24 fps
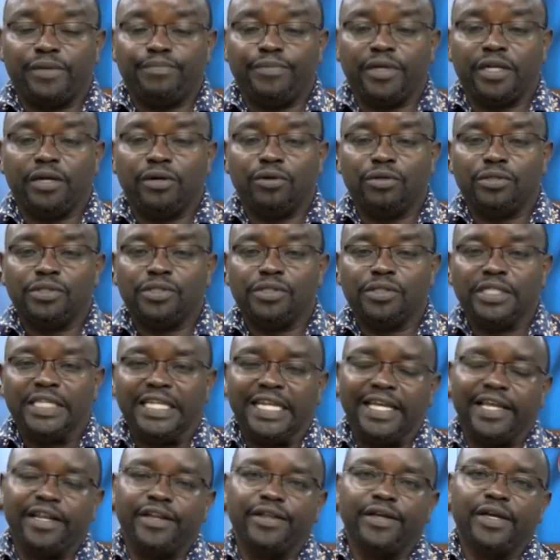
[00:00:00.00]
because in
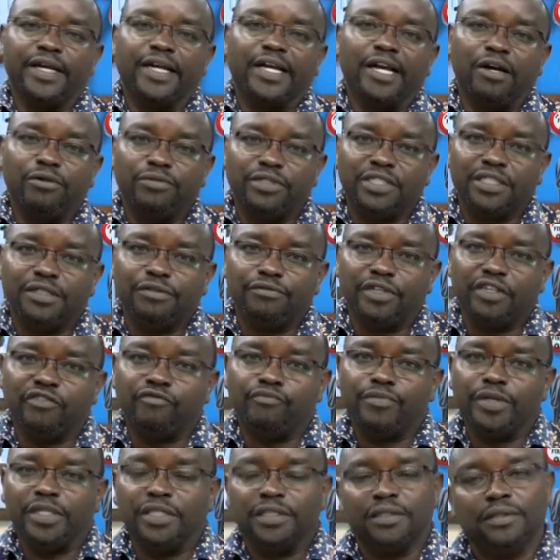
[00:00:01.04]
Kirinyaga County we have
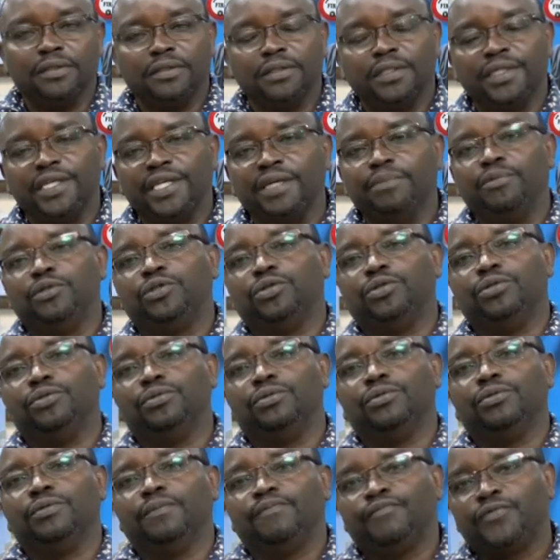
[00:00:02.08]
been able to
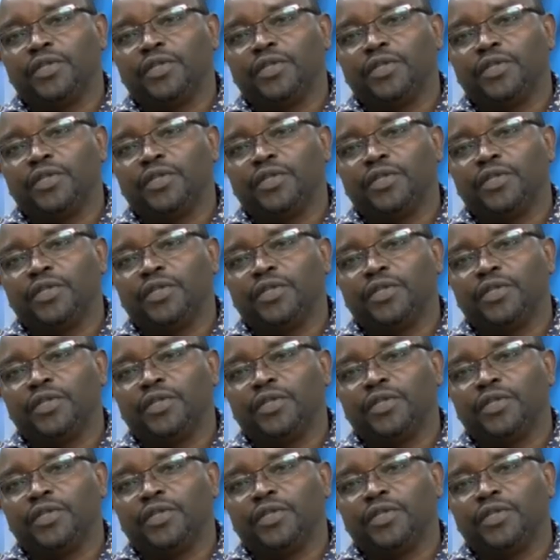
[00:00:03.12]
do